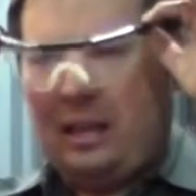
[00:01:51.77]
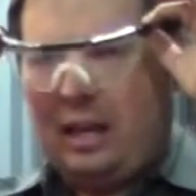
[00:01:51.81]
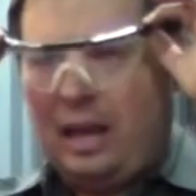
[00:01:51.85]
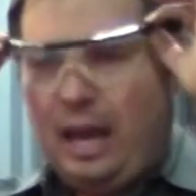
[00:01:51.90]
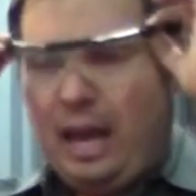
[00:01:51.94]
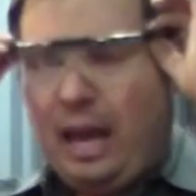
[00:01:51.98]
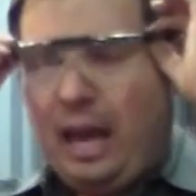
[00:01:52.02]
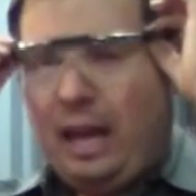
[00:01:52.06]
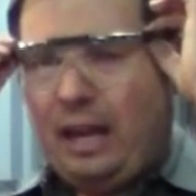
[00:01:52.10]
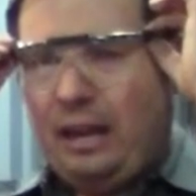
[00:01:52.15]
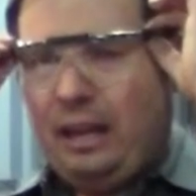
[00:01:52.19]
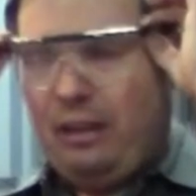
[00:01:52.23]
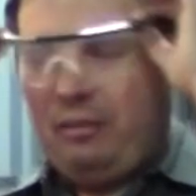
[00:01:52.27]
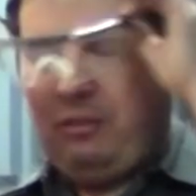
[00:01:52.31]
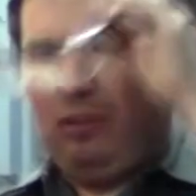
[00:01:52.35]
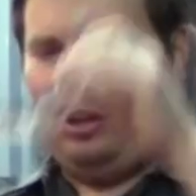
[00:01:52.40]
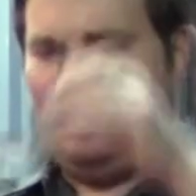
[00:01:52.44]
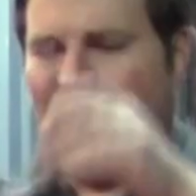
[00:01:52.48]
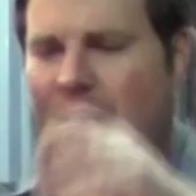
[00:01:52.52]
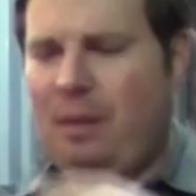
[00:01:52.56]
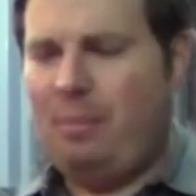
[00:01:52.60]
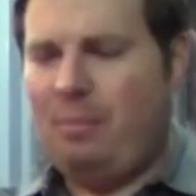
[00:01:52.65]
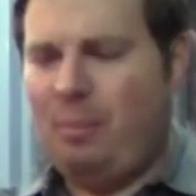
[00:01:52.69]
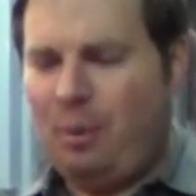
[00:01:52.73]
And if you
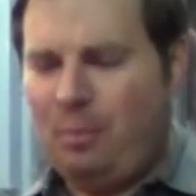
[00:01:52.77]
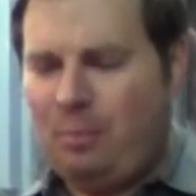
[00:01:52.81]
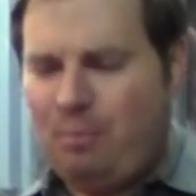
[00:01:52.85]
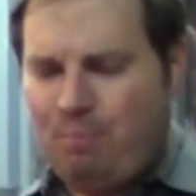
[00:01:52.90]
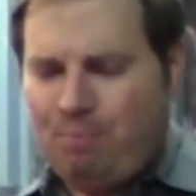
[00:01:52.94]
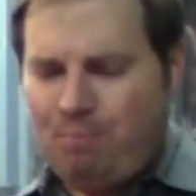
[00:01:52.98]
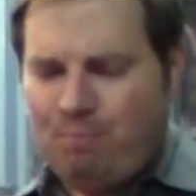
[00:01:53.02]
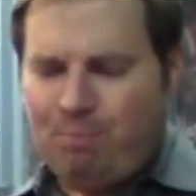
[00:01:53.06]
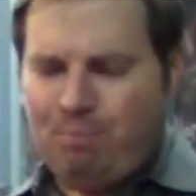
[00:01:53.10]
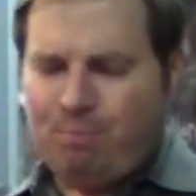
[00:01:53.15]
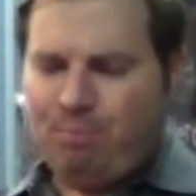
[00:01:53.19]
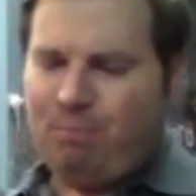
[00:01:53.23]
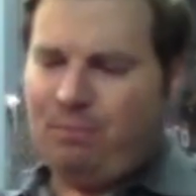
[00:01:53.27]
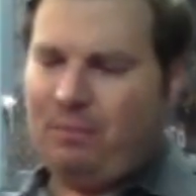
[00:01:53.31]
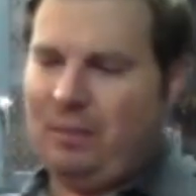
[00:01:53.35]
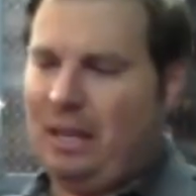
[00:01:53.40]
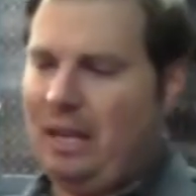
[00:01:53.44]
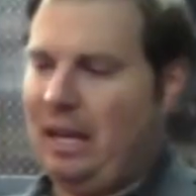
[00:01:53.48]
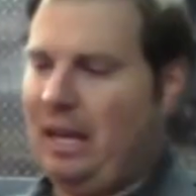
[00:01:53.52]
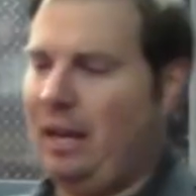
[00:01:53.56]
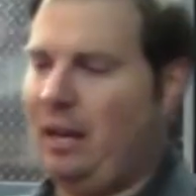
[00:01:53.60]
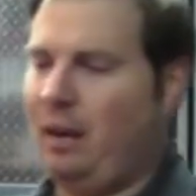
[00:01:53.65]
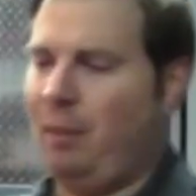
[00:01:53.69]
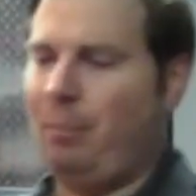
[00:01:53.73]
keep them
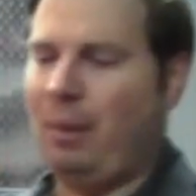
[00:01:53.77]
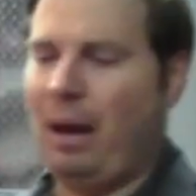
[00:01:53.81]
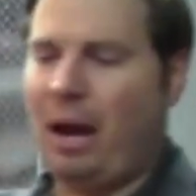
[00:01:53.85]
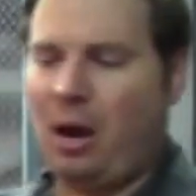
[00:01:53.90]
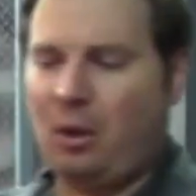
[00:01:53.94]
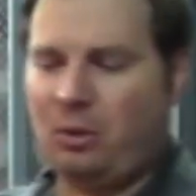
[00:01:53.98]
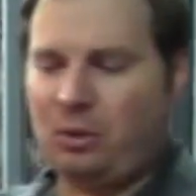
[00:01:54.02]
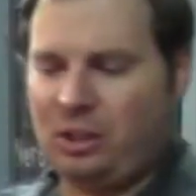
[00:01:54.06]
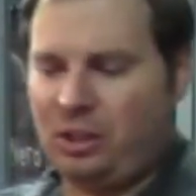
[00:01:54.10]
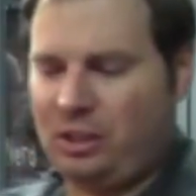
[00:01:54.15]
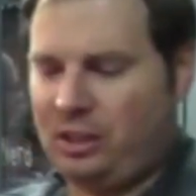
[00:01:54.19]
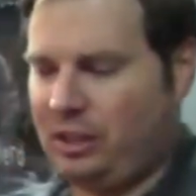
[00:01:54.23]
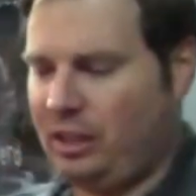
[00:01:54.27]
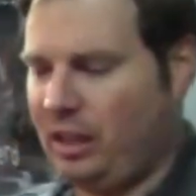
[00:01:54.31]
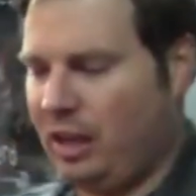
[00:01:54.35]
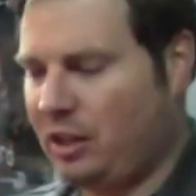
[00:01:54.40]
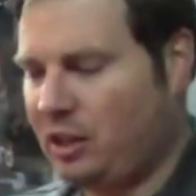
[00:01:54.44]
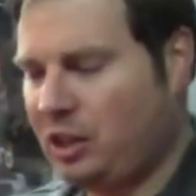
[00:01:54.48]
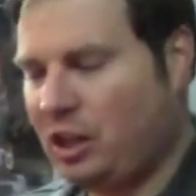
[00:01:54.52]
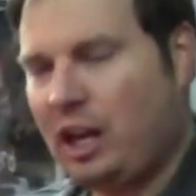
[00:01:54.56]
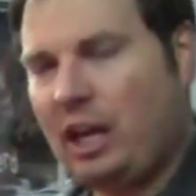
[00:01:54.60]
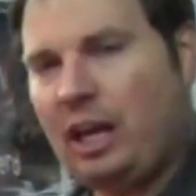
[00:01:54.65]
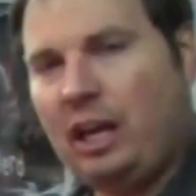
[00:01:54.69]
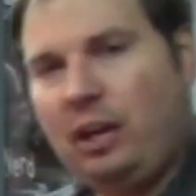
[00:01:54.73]
in a pouch and
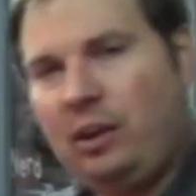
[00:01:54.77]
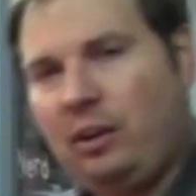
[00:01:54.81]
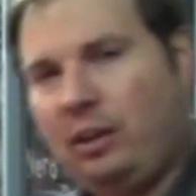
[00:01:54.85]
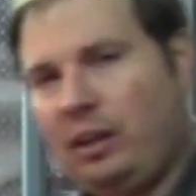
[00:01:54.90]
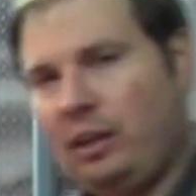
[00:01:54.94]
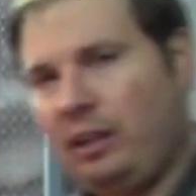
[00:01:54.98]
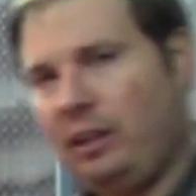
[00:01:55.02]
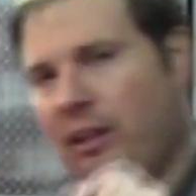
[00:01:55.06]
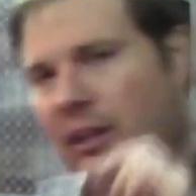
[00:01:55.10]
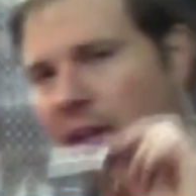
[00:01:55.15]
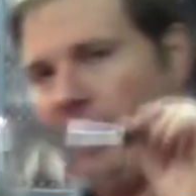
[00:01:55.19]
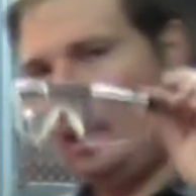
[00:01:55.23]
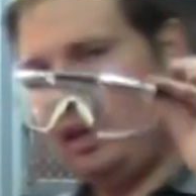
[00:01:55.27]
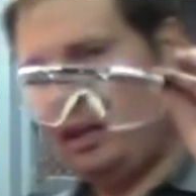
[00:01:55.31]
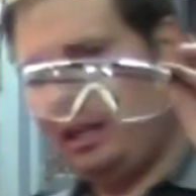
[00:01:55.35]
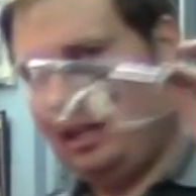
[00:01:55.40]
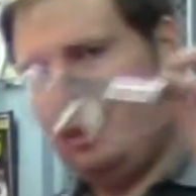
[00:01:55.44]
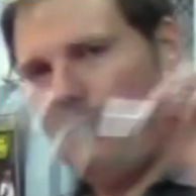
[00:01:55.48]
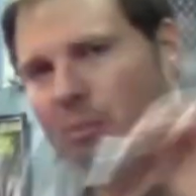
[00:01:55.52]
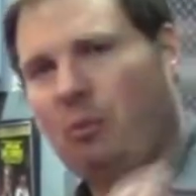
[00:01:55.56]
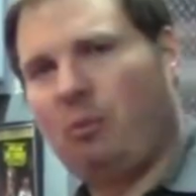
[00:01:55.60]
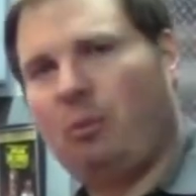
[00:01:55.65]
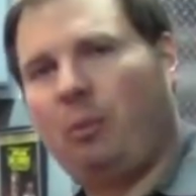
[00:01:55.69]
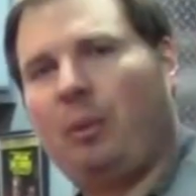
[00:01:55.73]
such, you can
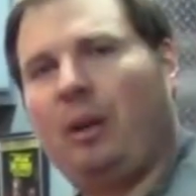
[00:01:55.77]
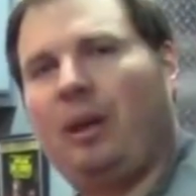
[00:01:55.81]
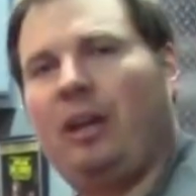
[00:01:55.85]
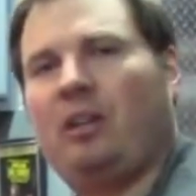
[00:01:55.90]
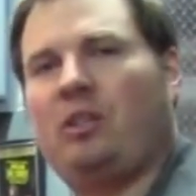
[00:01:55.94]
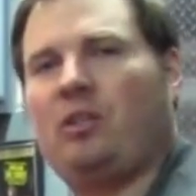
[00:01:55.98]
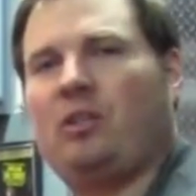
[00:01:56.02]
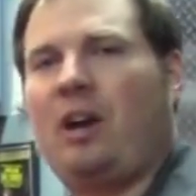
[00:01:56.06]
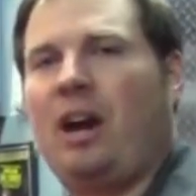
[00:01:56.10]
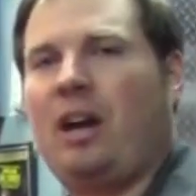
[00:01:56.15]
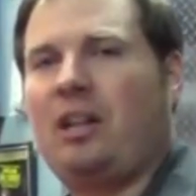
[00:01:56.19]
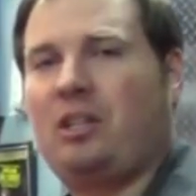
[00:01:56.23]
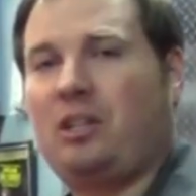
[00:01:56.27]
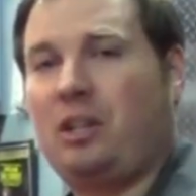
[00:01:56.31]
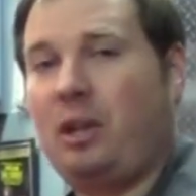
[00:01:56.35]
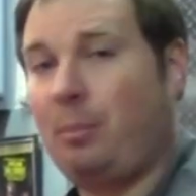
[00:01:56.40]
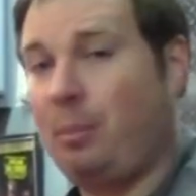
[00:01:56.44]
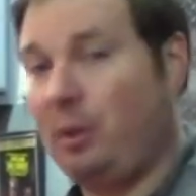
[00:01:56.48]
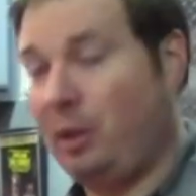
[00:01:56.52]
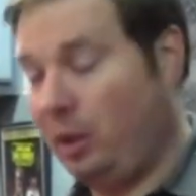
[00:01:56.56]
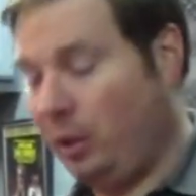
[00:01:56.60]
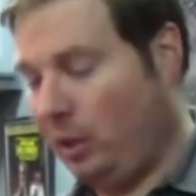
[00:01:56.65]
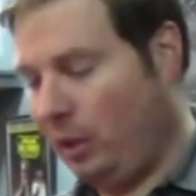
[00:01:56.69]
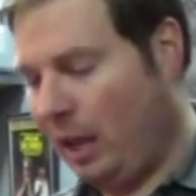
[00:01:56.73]
keep them from getting scratched
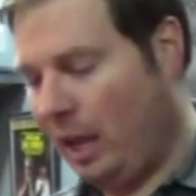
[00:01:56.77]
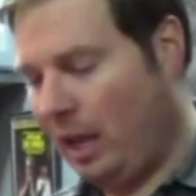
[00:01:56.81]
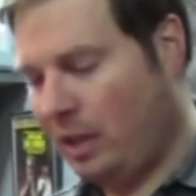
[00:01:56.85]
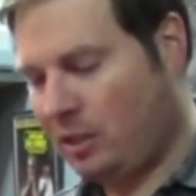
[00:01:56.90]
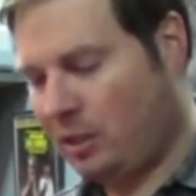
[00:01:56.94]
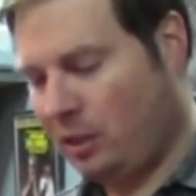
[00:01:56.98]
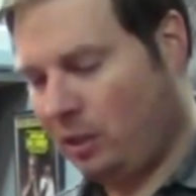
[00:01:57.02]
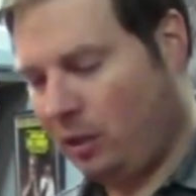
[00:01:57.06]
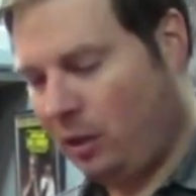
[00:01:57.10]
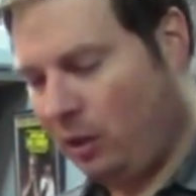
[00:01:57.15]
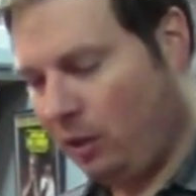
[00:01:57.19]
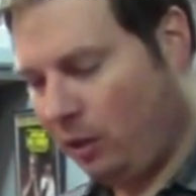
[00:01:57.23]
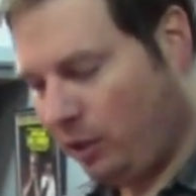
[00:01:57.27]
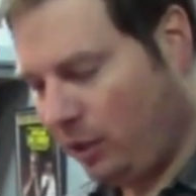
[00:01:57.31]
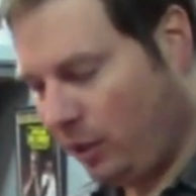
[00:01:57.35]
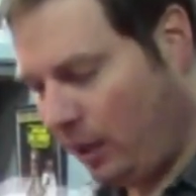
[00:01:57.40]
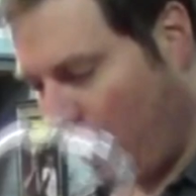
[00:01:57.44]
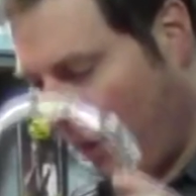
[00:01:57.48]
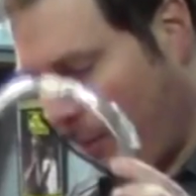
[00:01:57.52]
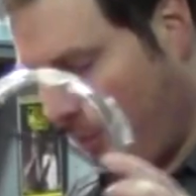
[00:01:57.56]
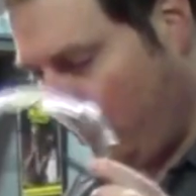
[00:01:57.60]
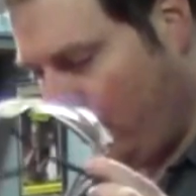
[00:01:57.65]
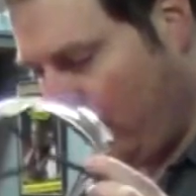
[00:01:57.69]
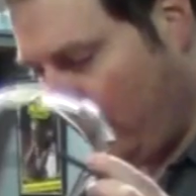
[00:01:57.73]
up and they'll last a long
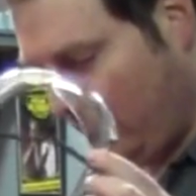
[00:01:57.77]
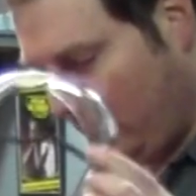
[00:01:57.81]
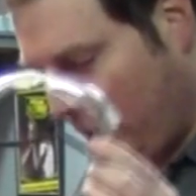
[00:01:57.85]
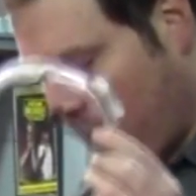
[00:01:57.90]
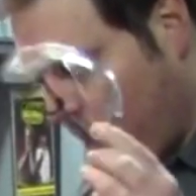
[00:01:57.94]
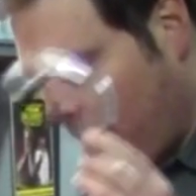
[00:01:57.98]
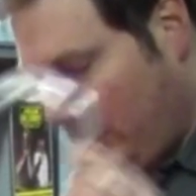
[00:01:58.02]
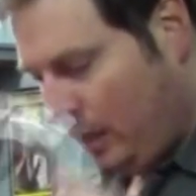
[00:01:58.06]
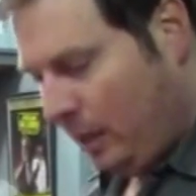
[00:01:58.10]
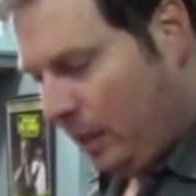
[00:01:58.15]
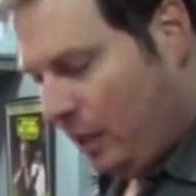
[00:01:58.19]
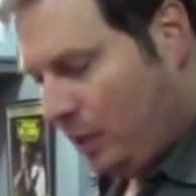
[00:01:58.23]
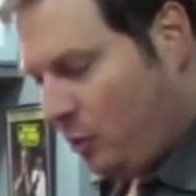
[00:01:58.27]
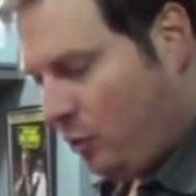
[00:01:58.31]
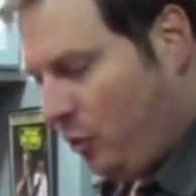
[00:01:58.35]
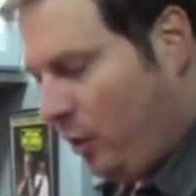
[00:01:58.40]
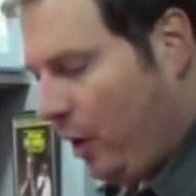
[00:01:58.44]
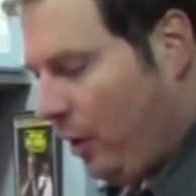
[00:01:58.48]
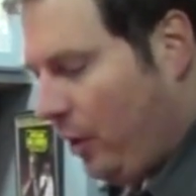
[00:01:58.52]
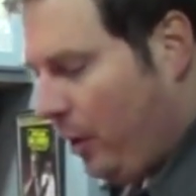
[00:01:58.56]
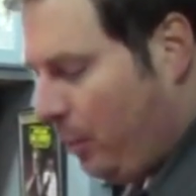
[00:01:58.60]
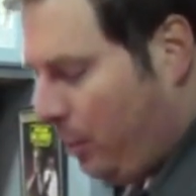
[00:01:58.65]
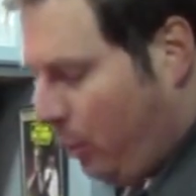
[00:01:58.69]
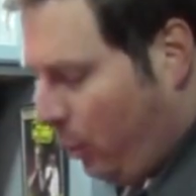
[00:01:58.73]
time. But it's
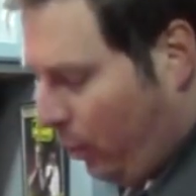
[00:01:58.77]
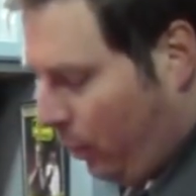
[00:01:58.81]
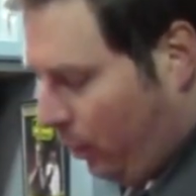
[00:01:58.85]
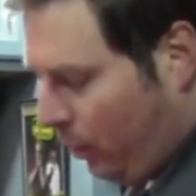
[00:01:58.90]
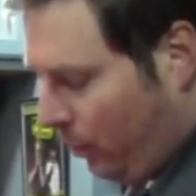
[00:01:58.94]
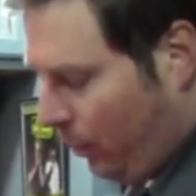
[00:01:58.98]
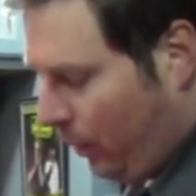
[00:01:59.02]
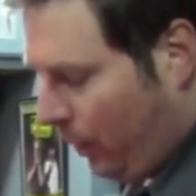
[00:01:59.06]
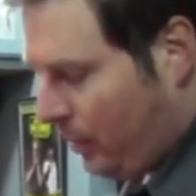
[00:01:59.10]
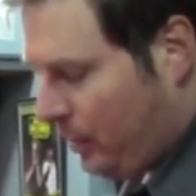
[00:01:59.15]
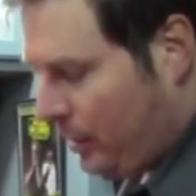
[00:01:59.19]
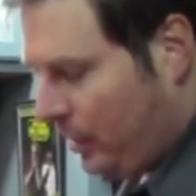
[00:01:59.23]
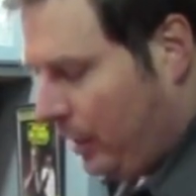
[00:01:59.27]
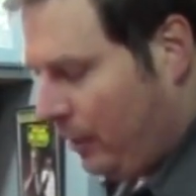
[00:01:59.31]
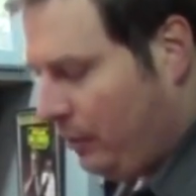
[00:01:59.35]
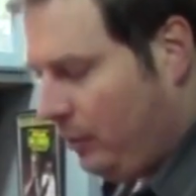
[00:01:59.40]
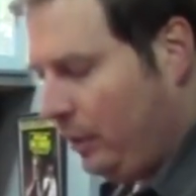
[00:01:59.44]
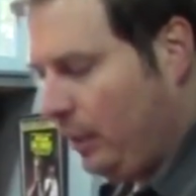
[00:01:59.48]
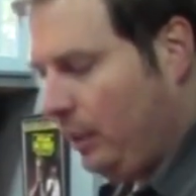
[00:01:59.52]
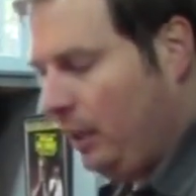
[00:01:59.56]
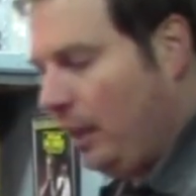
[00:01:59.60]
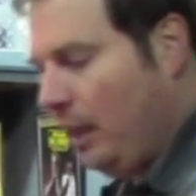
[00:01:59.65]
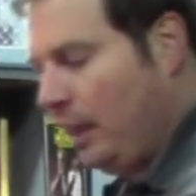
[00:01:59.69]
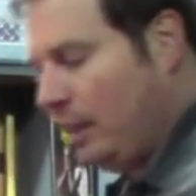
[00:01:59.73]
very important to wear
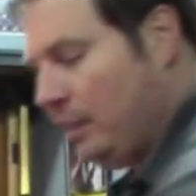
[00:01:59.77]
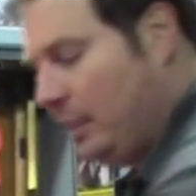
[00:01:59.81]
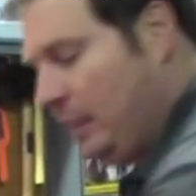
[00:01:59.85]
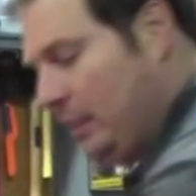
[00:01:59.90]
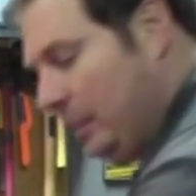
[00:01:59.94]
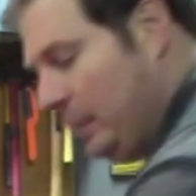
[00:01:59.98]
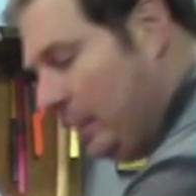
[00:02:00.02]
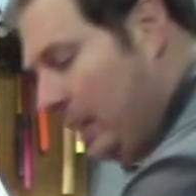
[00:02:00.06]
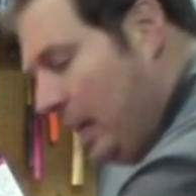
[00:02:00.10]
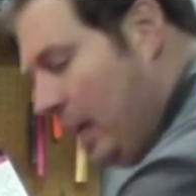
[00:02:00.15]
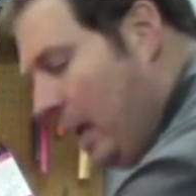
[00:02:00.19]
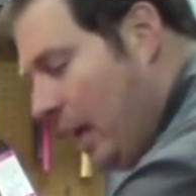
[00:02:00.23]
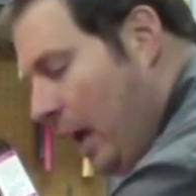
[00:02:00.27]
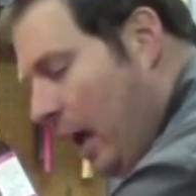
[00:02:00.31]
safety glasses.